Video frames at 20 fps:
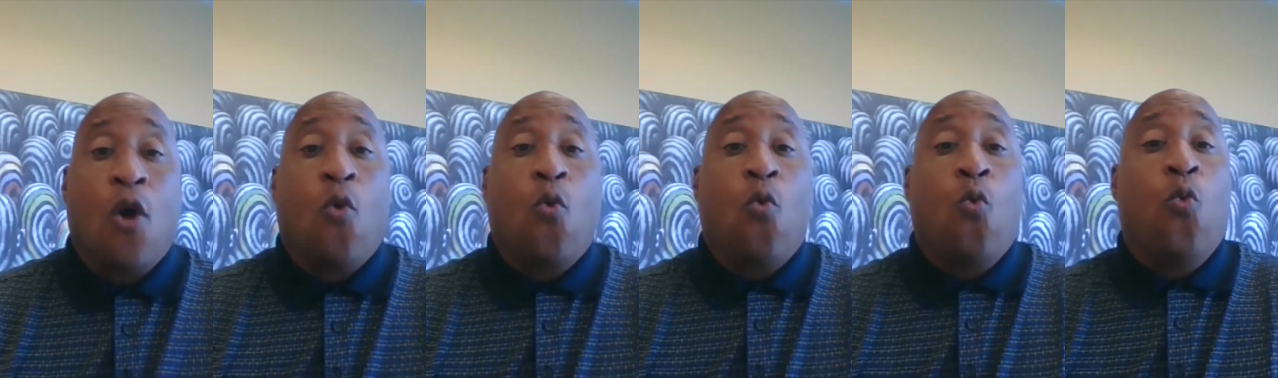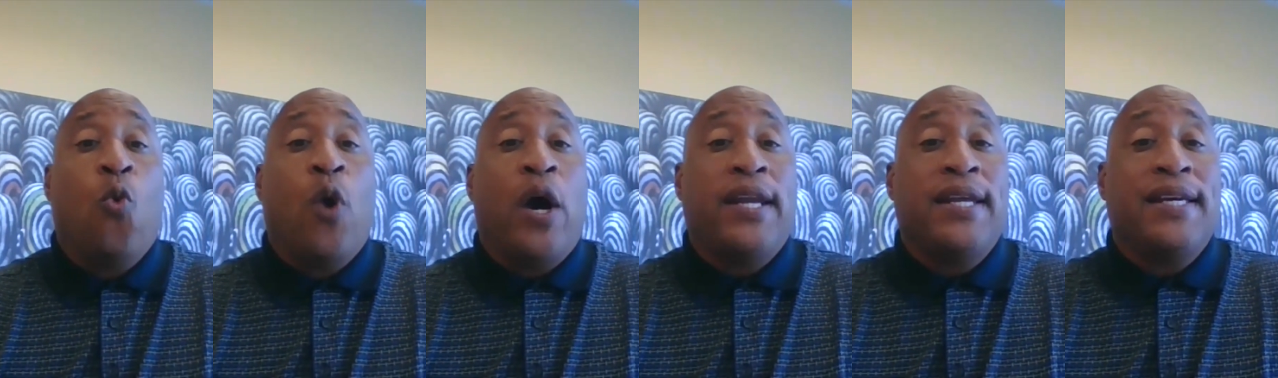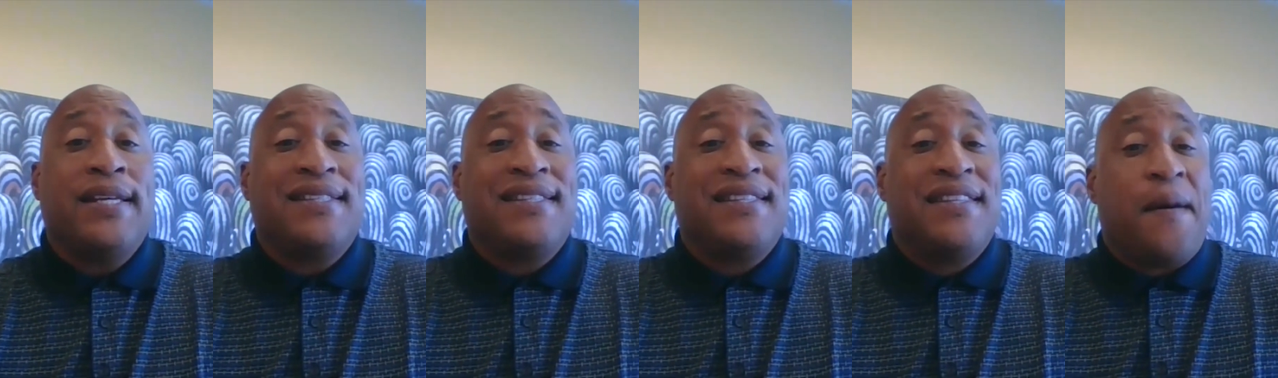What
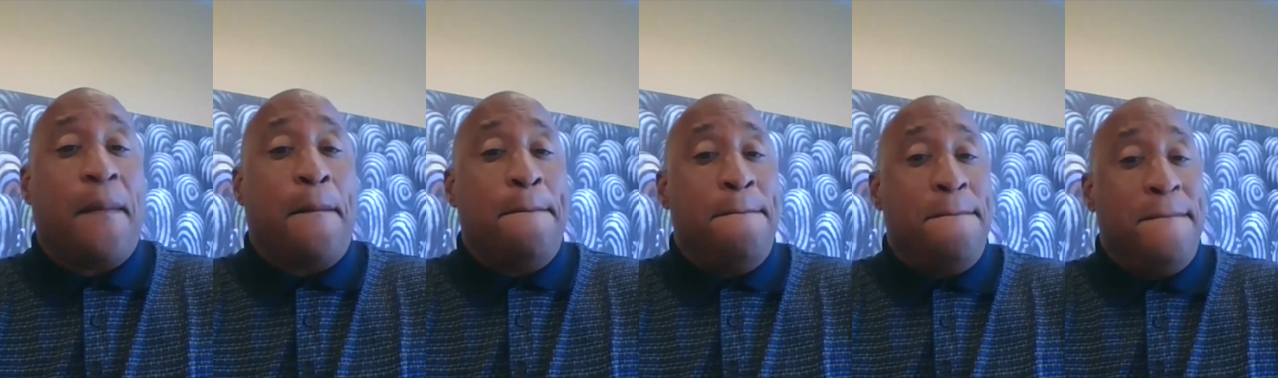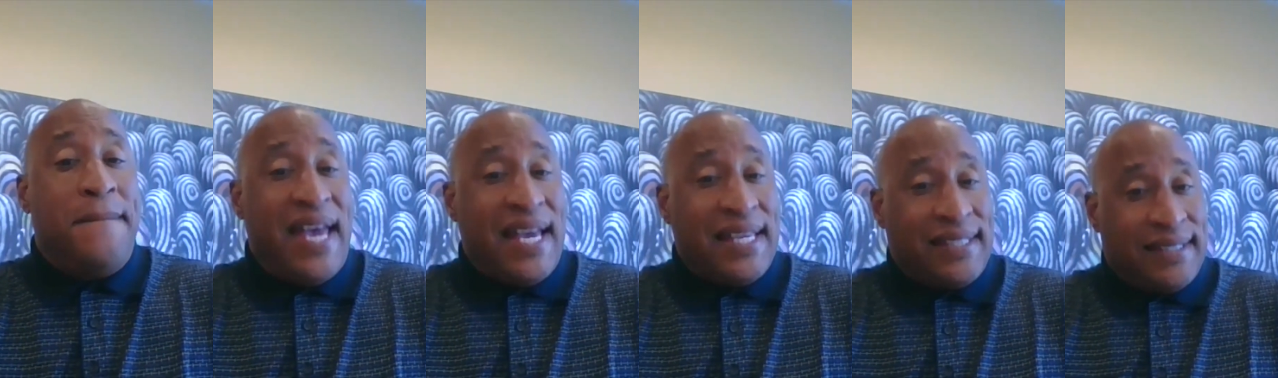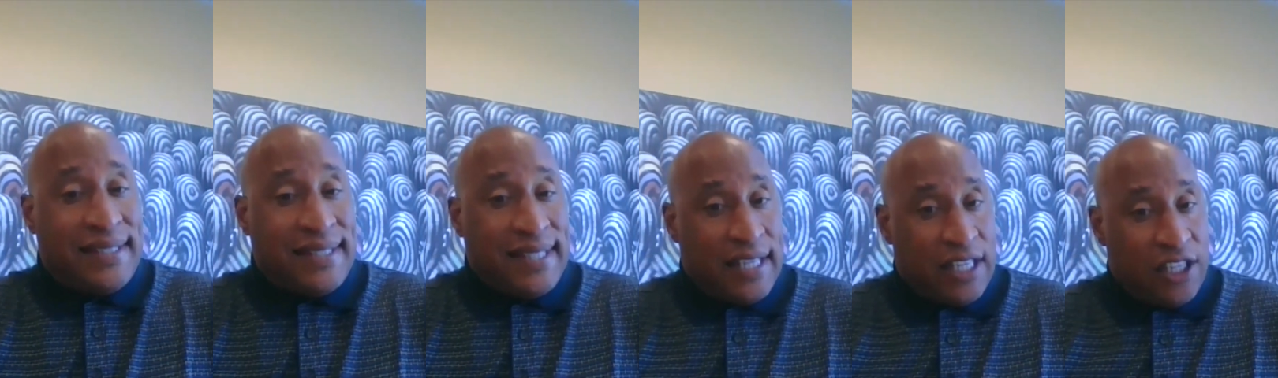is the
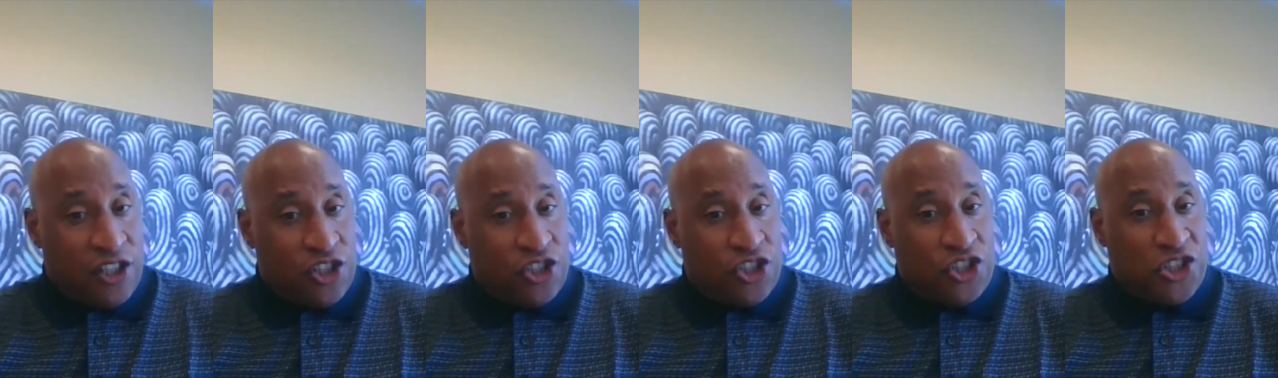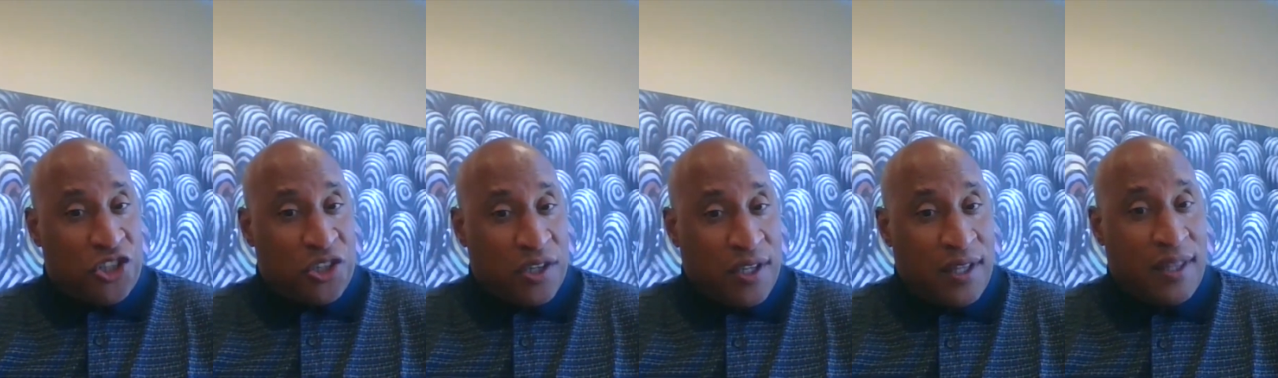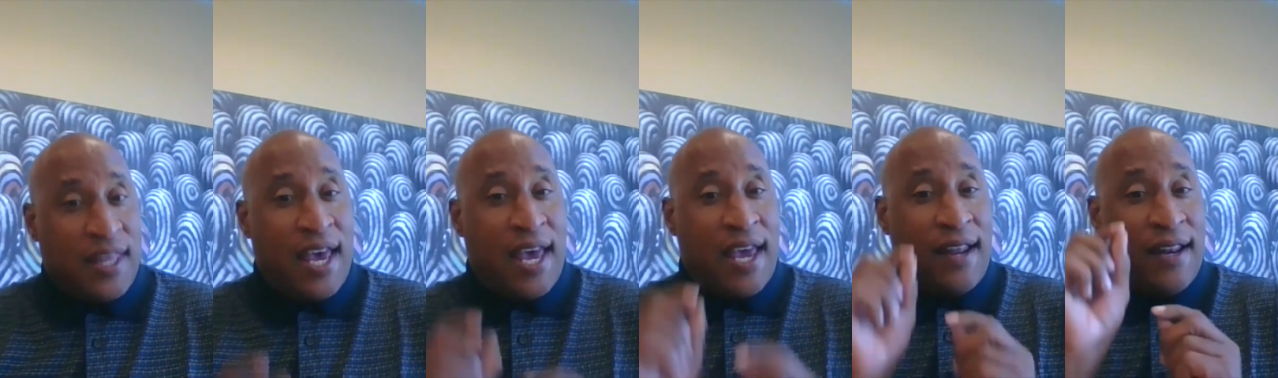message
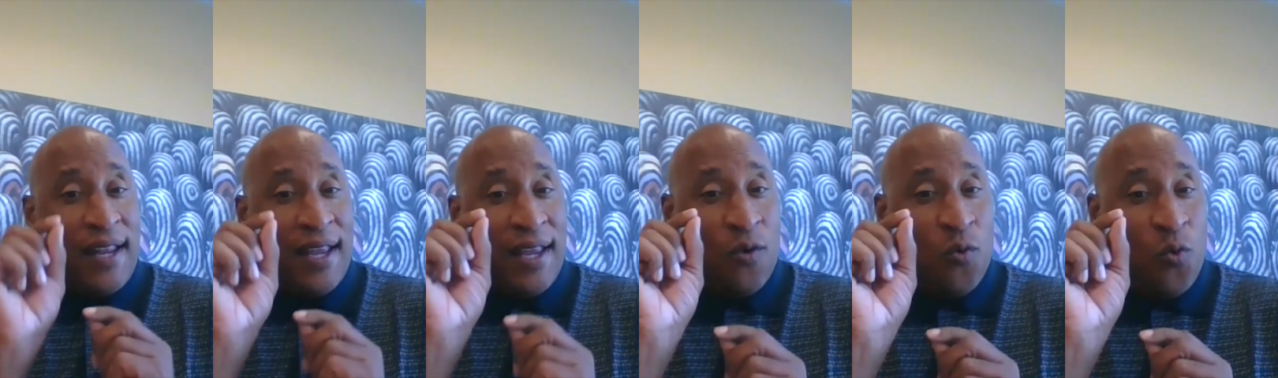that